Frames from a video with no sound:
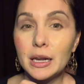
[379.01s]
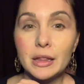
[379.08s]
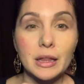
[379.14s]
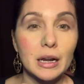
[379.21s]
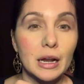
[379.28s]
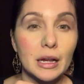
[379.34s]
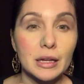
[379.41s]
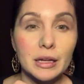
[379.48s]
and then
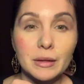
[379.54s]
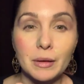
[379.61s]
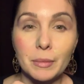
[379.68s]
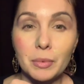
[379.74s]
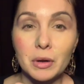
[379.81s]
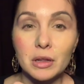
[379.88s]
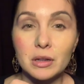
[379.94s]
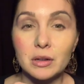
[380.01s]
I
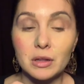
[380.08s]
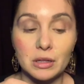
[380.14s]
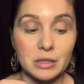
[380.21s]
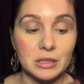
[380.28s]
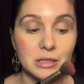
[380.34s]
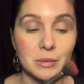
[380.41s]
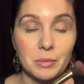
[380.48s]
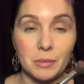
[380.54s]
put a little on
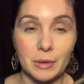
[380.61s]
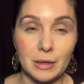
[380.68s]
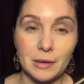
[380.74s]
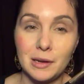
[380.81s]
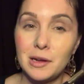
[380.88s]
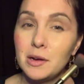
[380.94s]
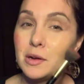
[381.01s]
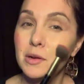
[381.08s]
the tip of my
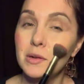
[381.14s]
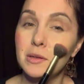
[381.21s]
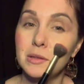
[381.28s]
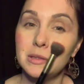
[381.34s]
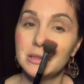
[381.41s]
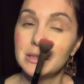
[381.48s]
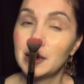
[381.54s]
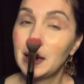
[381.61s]

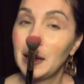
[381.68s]
nose